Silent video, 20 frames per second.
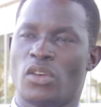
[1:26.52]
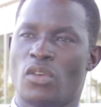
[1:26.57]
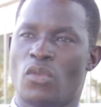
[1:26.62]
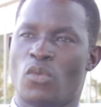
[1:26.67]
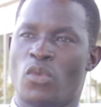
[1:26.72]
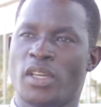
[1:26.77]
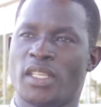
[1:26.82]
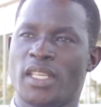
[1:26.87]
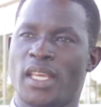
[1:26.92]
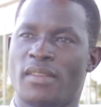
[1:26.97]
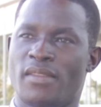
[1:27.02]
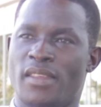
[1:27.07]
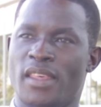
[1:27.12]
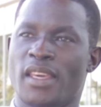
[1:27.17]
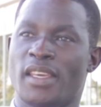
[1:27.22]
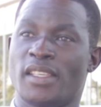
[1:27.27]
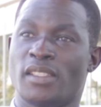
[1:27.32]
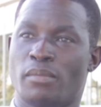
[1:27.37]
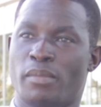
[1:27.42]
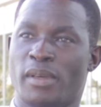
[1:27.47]
what I
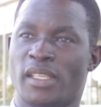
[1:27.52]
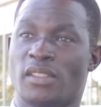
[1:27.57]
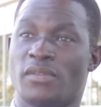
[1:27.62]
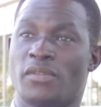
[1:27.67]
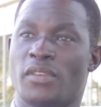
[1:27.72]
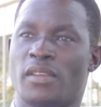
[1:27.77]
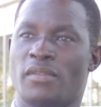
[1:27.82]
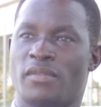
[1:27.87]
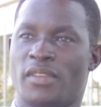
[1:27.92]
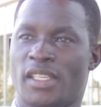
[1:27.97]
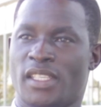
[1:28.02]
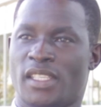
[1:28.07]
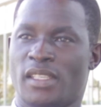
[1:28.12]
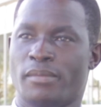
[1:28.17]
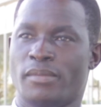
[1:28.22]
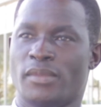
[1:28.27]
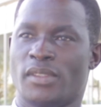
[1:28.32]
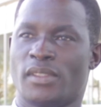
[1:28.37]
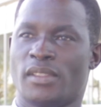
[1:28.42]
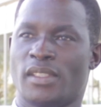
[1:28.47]
think is best for the
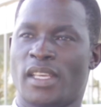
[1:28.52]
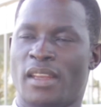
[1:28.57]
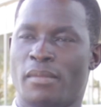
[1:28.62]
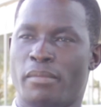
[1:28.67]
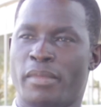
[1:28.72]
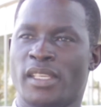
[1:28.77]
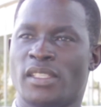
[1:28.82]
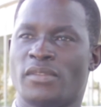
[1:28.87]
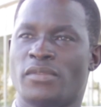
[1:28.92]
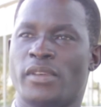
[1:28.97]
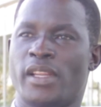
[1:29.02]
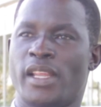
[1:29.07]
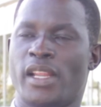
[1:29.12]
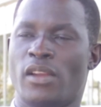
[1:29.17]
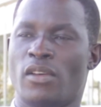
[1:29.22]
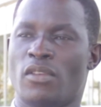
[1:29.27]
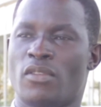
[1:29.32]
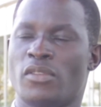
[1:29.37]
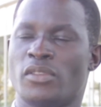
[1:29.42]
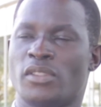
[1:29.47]
victims and best for the
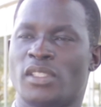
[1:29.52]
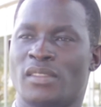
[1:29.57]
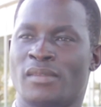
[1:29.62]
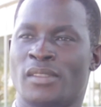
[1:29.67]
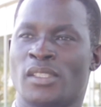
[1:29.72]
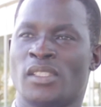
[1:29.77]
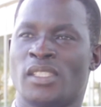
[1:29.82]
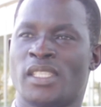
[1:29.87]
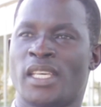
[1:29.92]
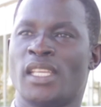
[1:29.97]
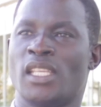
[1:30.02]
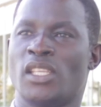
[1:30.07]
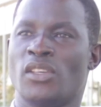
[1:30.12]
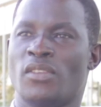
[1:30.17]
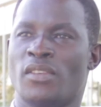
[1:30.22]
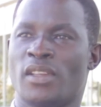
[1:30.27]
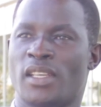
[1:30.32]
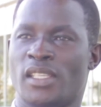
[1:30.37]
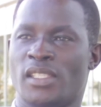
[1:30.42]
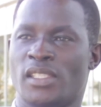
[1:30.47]
local civil society
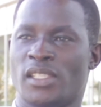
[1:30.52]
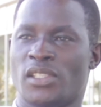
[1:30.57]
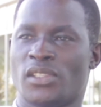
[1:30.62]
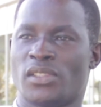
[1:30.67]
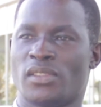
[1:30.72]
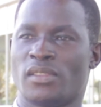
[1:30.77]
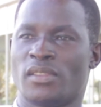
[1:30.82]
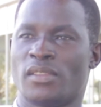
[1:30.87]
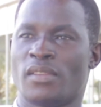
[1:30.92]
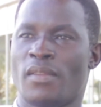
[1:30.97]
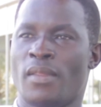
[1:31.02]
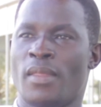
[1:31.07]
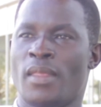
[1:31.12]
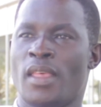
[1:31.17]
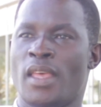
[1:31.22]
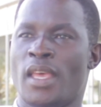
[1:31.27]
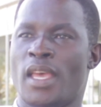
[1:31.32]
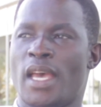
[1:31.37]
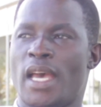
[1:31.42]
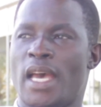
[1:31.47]
organization.
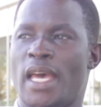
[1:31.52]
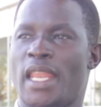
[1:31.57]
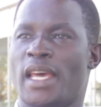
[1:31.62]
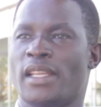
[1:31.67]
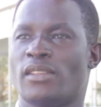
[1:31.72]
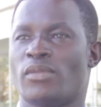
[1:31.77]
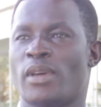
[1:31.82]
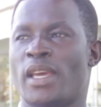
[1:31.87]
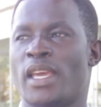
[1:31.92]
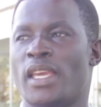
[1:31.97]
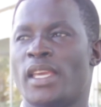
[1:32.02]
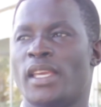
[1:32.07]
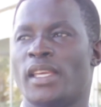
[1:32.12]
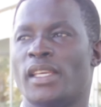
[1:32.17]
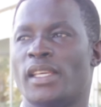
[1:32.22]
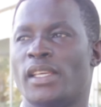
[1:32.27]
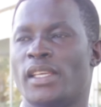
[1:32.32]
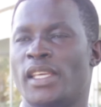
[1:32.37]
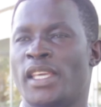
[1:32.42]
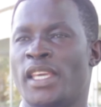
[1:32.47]
And that's why
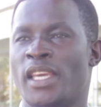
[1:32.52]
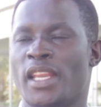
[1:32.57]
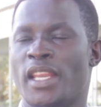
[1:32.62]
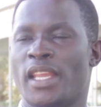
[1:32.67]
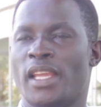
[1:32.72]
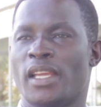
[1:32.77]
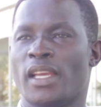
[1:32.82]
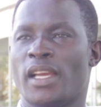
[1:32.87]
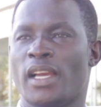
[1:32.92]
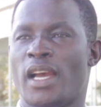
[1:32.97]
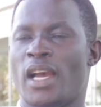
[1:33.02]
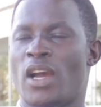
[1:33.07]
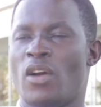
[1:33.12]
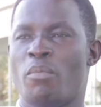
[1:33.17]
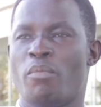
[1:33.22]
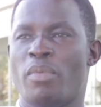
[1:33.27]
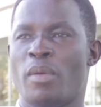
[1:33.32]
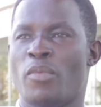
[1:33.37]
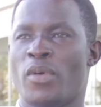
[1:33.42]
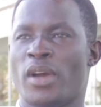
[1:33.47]
hearing how
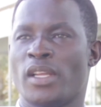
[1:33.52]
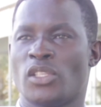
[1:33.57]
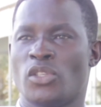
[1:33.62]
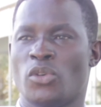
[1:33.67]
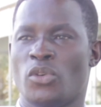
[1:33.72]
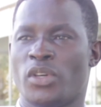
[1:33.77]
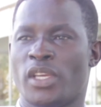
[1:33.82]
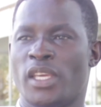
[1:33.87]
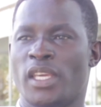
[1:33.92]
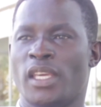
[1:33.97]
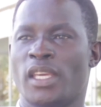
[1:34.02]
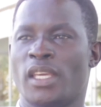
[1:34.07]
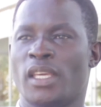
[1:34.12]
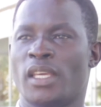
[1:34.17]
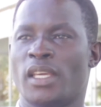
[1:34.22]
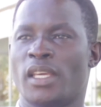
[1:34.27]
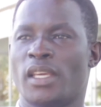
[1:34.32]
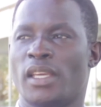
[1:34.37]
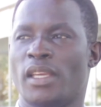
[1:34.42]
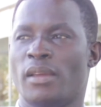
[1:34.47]
people are talking
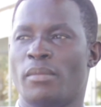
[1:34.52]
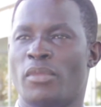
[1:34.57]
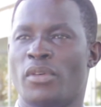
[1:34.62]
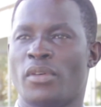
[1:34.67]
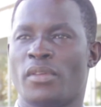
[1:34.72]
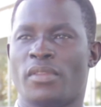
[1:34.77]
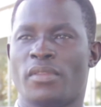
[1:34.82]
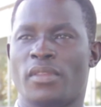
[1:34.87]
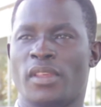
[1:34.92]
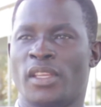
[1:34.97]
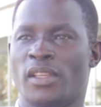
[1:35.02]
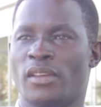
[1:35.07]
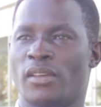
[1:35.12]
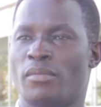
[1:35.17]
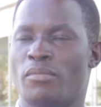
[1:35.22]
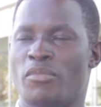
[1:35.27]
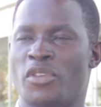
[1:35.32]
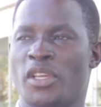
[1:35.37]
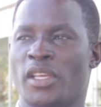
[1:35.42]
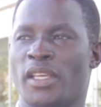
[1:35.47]
about,
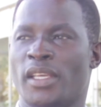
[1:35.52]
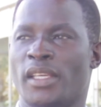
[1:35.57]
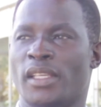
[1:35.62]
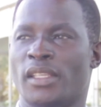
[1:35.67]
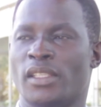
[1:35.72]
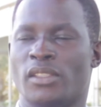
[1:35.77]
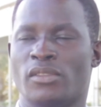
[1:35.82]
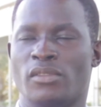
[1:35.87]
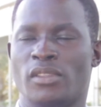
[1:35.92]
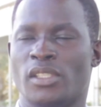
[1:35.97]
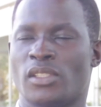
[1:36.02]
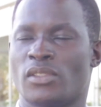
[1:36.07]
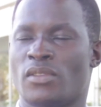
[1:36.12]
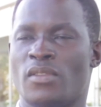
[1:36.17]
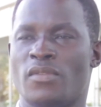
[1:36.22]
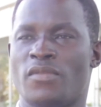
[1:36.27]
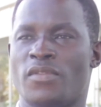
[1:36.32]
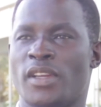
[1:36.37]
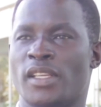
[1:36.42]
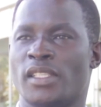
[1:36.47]
bringing to this
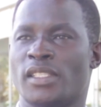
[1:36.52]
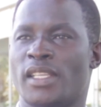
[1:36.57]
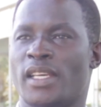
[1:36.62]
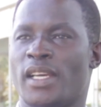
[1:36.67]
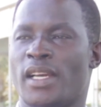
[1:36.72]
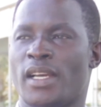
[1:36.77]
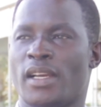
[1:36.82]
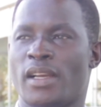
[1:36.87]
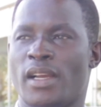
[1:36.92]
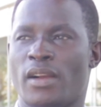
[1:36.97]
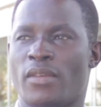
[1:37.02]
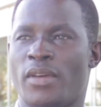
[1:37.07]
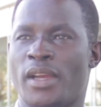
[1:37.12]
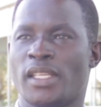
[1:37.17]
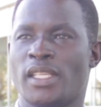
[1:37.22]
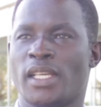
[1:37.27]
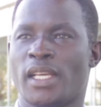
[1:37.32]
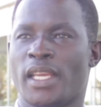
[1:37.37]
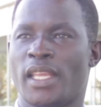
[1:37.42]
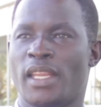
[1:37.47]
conference, they are
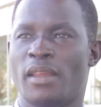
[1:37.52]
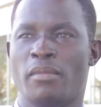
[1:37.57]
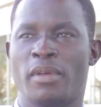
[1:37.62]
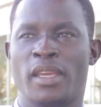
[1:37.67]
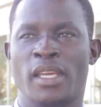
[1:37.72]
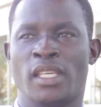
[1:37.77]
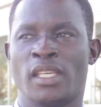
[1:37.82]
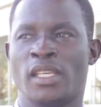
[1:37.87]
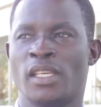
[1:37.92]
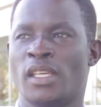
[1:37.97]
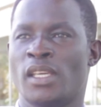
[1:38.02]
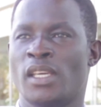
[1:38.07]
quite academic,